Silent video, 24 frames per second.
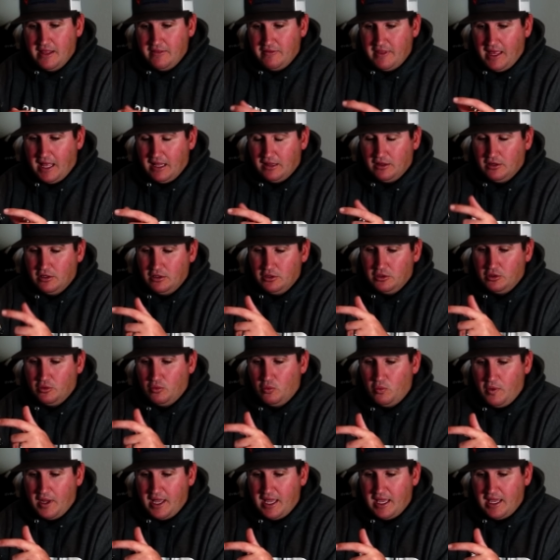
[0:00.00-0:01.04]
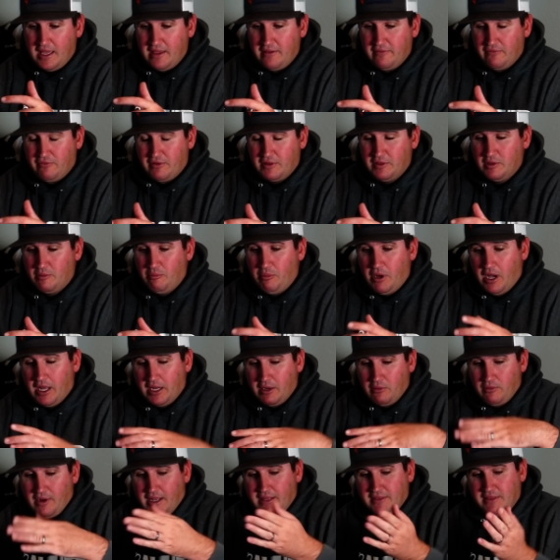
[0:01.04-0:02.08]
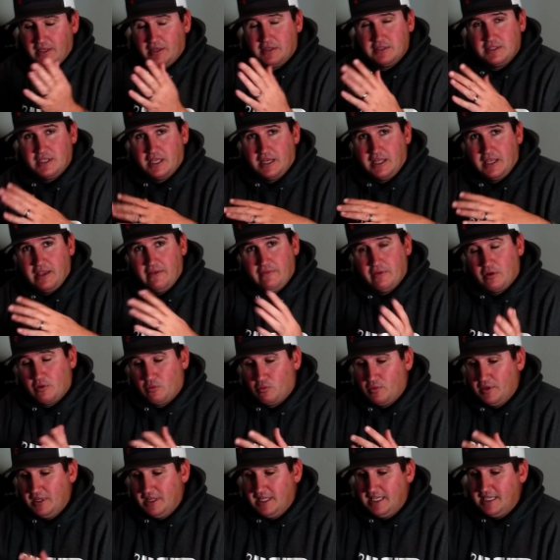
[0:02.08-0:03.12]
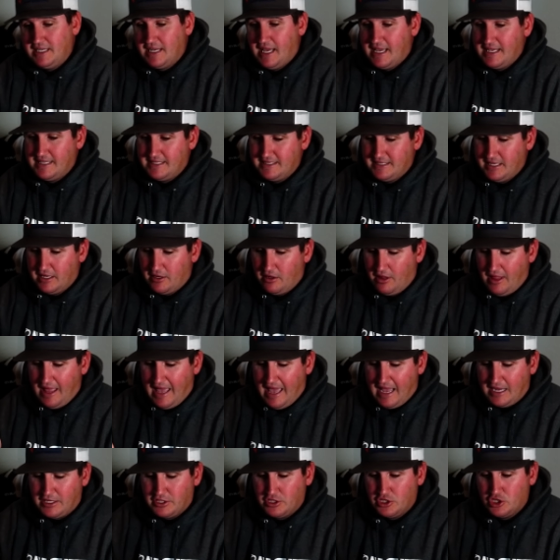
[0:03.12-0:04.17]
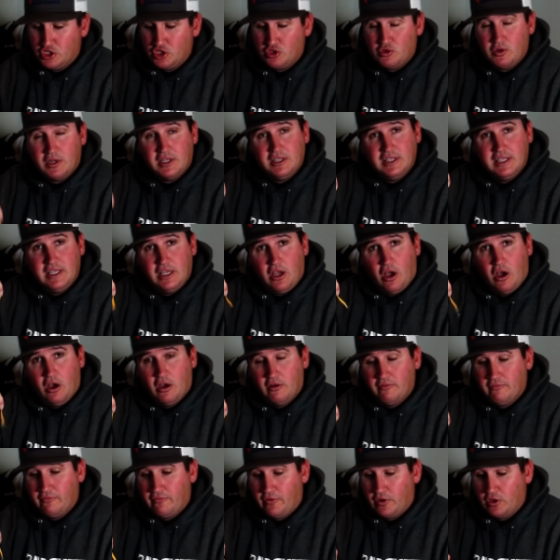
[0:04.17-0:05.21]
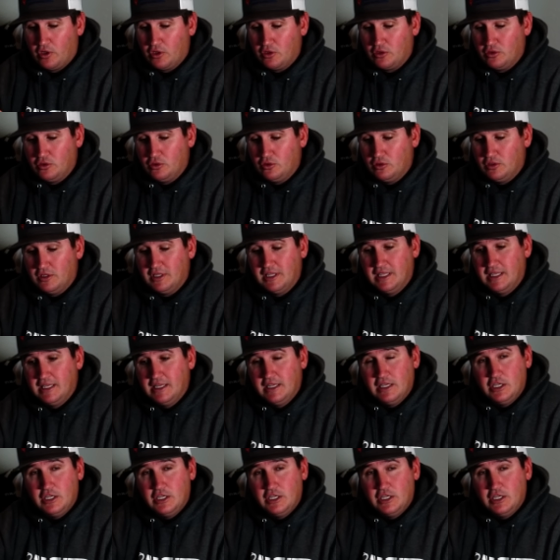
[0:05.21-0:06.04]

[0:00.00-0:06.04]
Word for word: That little wave in the body right there is going to give it a really nice subtle action strictly on vertical